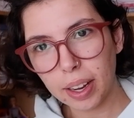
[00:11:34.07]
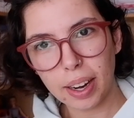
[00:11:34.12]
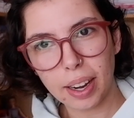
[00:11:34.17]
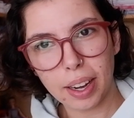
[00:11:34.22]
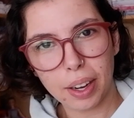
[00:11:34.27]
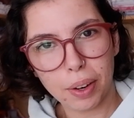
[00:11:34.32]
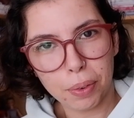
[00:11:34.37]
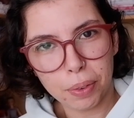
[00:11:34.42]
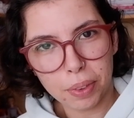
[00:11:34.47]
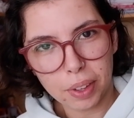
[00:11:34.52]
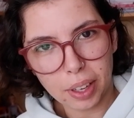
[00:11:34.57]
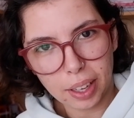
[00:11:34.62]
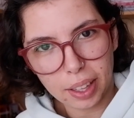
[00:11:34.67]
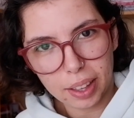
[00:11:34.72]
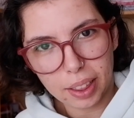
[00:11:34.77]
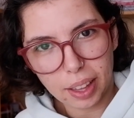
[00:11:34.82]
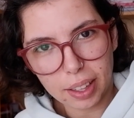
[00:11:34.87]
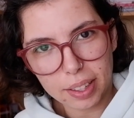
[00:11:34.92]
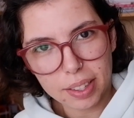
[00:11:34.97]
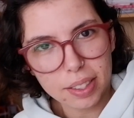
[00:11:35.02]
and I don't think
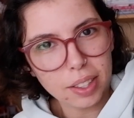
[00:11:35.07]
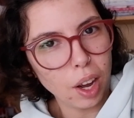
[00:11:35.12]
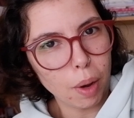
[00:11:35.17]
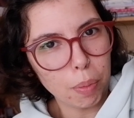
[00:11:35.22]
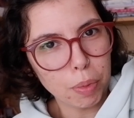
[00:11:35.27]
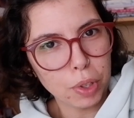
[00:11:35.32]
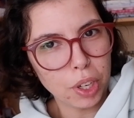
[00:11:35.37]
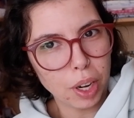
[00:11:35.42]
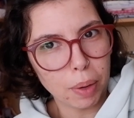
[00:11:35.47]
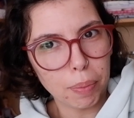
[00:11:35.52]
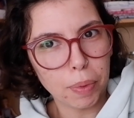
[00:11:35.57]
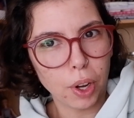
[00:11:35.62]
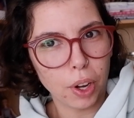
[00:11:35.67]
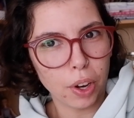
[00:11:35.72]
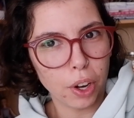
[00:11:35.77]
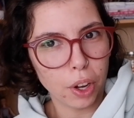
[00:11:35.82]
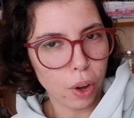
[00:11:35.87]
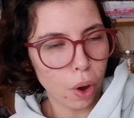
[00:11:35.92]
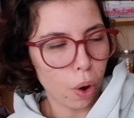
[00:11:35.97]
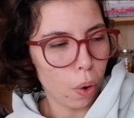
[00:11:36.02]
that's the option I'm
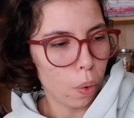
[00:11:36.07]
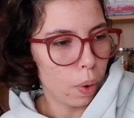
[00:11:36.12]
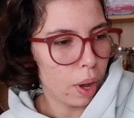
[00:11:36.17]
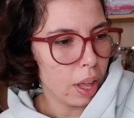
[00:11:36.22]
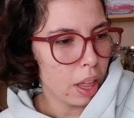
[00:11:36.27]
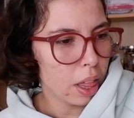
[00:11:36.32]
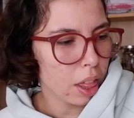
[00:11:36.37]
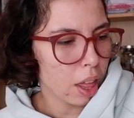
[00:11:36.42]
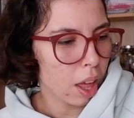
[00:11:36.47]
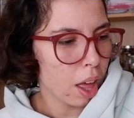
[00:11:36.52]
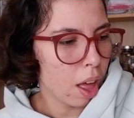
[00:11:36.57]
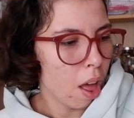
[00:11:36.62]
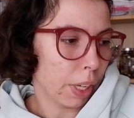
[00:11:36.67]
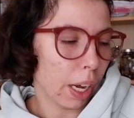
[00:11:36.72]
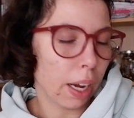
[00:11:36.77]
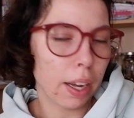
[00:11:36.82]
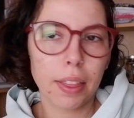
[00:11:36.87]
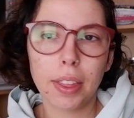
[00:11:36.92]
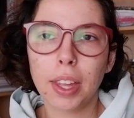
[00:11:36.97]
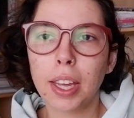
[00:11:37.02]
going to go with.
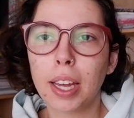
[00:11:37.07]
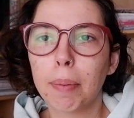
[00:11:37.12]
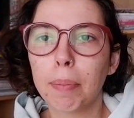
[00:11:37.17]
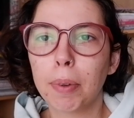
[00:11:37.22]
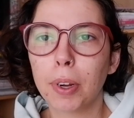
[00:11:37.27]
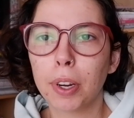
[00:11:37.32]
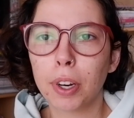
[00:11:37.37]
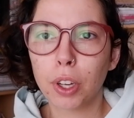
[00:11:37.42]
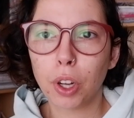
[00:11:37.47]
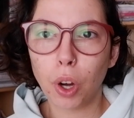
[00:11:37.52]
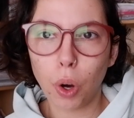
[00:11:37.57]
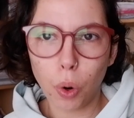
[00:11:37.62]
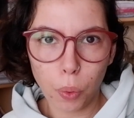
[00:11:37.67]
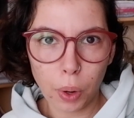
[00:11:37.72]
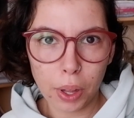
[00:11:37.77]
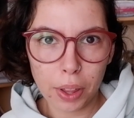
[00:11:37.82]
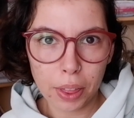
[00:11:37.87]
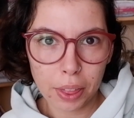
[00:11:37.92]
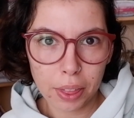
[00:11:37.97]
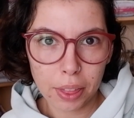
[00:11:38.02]
Yeah, I think I'm going to go
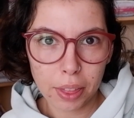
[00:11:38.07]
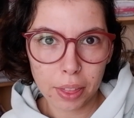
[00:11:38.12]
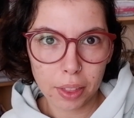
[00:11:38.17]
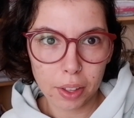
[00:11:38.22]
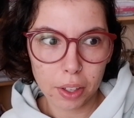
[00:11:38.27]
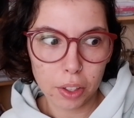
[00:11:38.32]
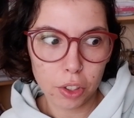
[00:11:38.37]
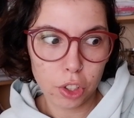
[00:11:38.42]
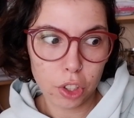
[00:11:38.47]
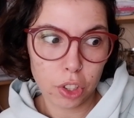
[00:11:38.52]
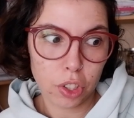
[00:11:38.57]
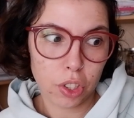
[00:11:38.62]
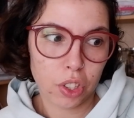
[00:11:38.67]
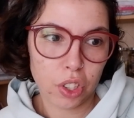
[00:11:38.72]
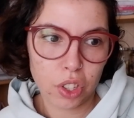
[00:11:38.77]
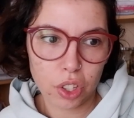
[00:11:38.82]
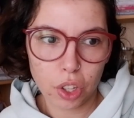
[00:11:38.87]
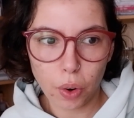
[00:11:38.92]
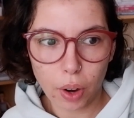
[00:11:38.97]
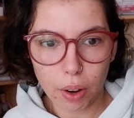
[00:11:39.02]
with just
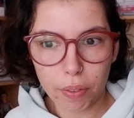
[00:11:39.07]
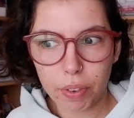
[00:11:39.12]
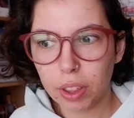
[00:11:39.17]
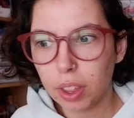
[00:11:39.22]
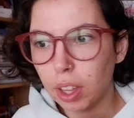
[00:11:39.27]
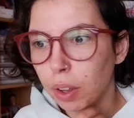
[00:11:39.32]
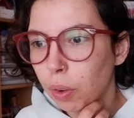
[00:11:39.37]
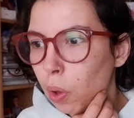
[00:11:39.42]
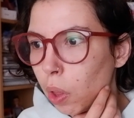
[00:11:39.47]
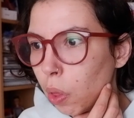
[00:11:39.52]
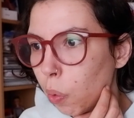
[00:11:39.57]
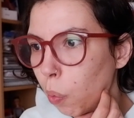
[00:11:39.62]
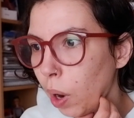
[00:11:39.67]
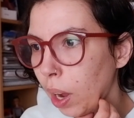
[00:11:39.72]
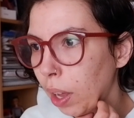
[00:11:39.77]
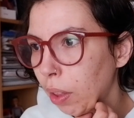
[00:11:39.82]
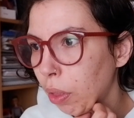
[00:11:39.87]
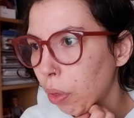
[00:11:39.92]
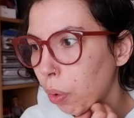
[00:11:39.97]
sew everything with white